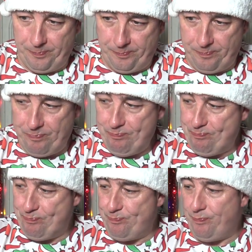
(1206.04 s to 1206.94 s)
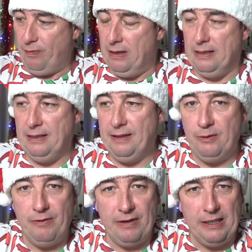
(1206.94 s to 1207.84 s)
I
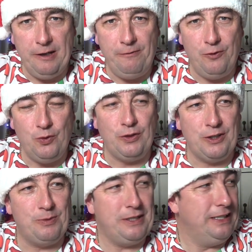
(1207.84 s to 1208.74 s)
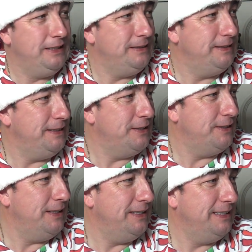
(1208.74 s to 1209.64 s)
think we've had enough food this week.
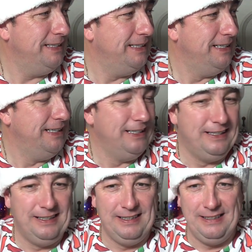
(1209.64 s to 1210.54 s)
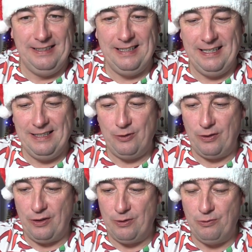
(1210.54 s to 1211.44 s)
Yeah, so
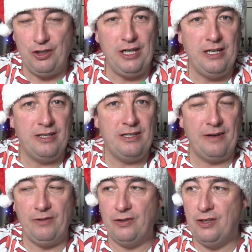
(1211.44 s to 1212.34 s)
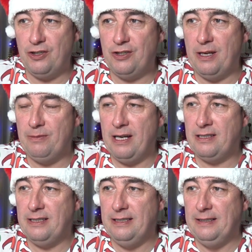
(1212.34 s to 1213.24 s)
I got some cheeses. I've not touched them
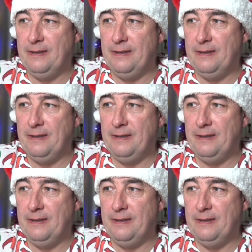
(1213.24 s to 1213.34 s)
yet.